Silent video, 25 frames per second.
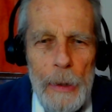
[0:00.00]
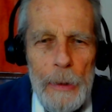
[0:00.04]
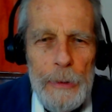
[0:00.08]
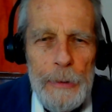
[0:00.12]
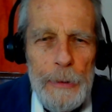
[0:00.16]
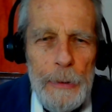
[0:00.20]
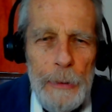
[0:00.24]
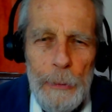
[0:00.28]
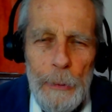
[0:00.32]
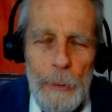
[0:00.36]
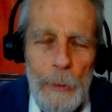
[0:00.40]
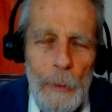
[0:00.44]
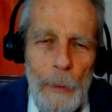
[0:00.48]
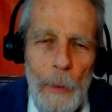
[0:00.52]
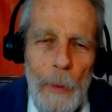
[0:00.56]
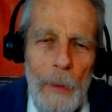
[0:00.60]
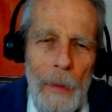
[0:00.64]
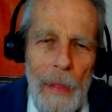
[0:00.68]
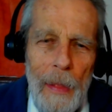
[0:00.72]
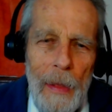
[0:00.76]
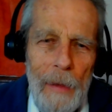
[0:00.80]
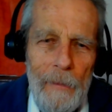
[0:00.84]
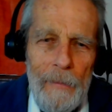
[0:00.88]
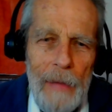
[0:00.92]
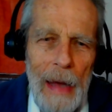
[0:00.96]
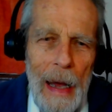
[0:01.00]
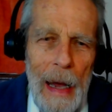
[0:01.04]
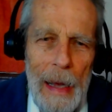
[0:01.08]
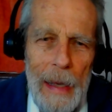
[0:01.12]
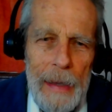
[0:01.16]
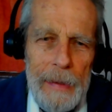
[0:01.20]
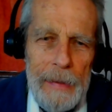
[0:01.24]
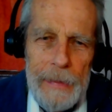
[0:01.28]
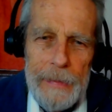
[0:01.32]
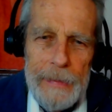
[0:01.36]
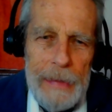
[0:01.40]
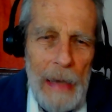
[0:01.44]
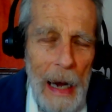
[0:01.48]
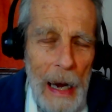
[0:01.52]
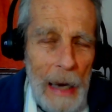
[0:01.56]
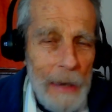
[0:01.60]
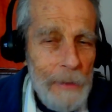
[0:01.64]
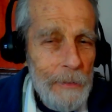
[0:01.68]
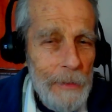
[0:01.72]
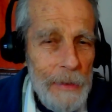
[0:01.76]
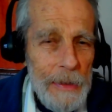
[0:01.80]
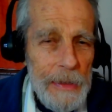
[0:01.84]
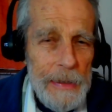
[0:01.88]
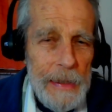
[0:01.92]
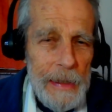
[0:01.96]
to
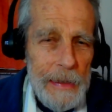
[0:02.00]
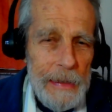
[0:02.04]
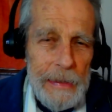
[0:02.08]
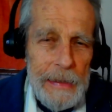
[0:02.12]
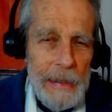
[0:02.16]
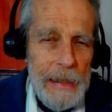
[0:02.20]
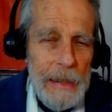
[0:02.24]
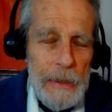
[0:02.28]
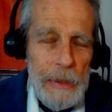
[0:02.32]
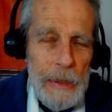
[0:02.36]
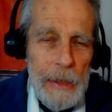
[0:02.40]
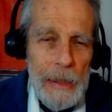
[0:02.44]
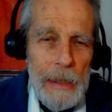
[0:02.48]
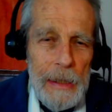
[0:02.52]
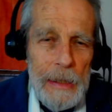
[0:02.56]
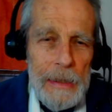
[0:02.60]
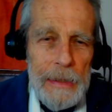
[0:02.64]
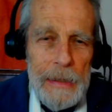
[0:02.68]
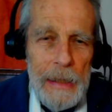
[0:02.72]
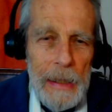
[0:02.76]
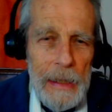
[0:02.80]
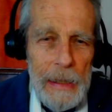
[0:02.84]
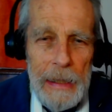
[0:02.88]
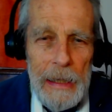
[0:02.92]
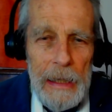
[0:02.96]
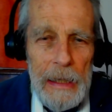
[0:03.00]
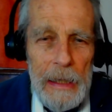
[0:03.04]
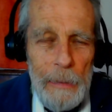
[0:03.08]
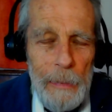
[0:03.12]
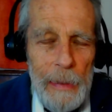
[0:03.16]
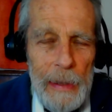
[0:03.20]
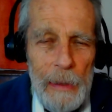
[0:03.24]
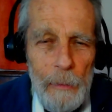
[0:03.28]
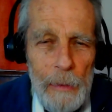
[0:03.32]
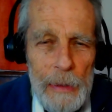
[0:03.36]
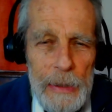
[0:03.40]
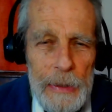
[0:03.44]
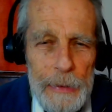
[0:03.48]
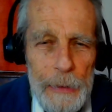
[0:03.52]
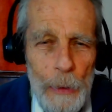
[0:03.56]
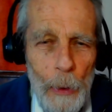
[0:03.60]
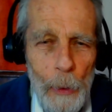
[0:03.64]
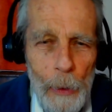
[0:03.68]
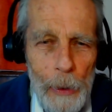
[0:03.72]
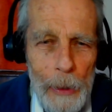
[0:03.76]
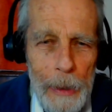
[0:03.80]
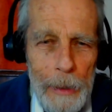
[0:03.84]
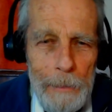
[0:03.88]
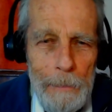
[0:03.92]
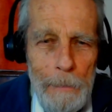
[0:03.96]
doctrines and teachings that need to be
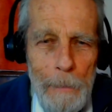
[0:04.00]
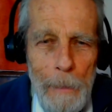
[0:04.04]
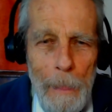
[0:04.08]
restored.